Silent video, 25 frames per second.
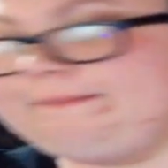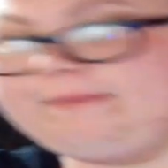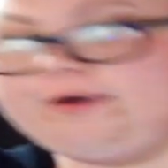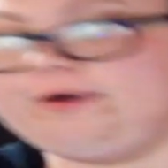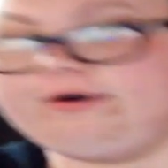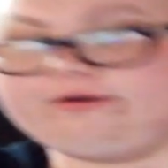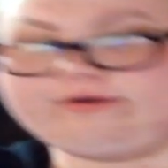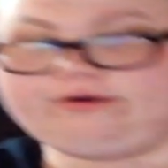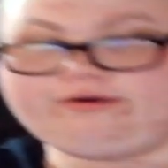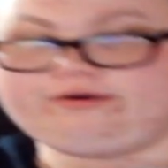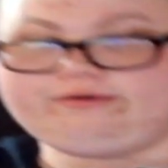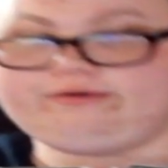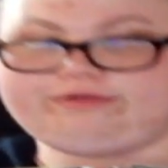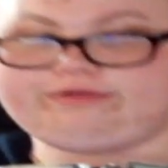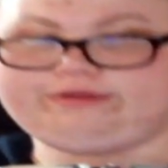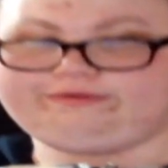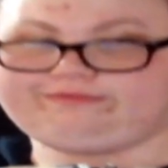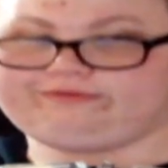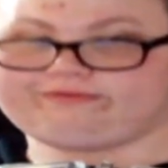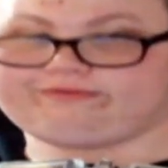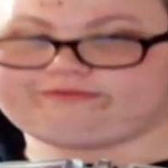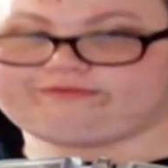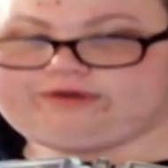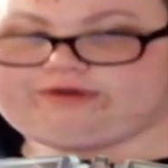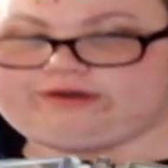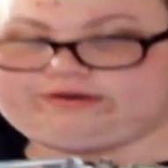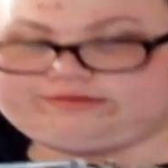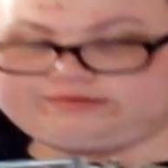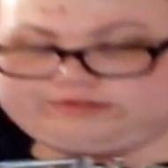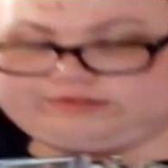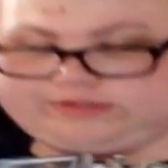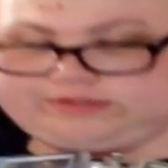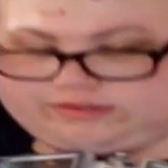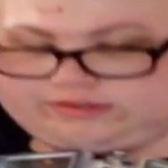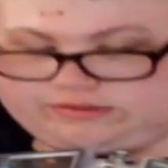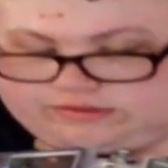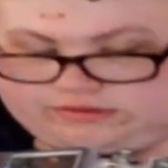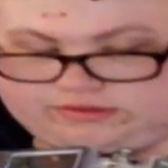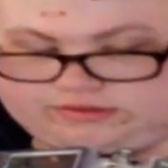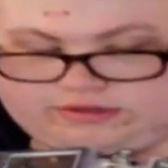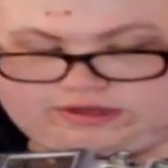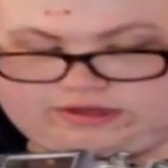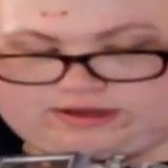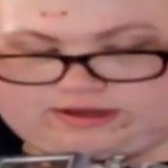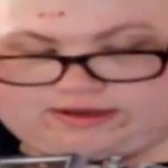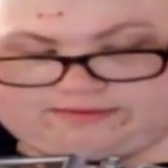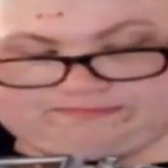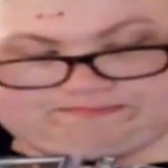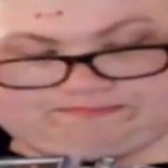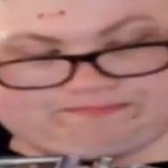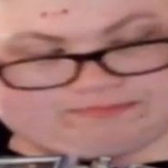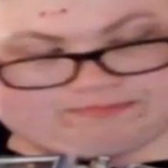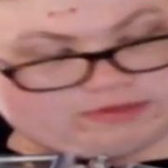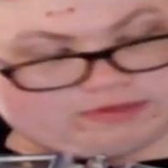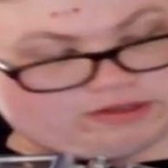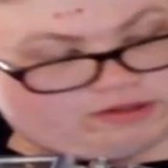Oko, Thief of Crowns. I